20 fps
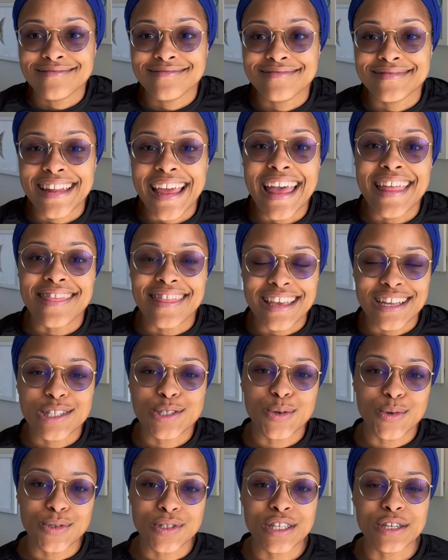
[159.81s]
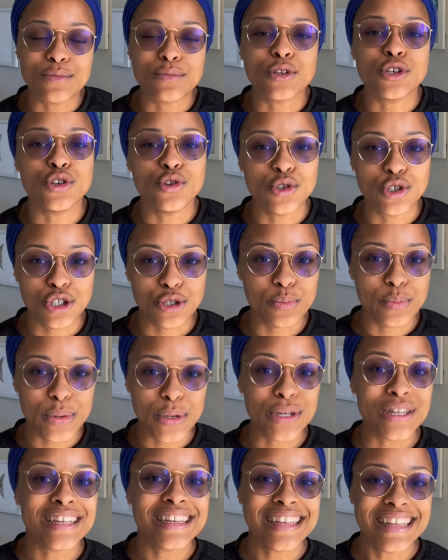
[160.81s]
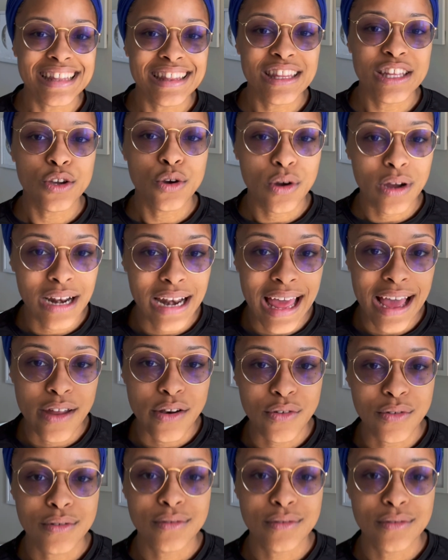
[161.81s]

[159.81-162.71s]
And they told him, you should put Indio Claro.